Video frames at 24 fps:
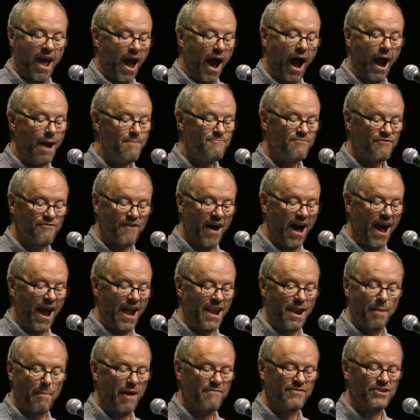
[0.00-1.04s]
I'm
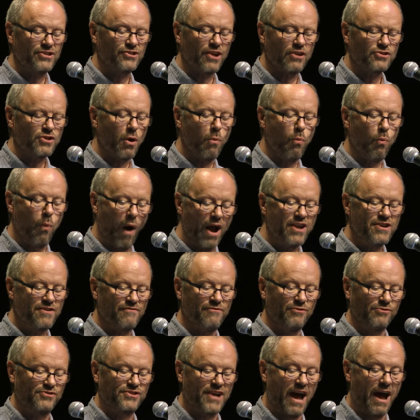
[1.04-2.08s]
fine. I'm having such a
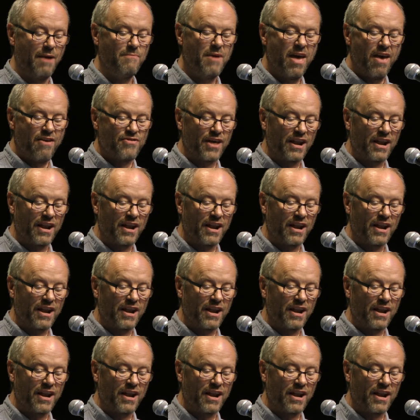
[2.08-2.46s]
wonderful time.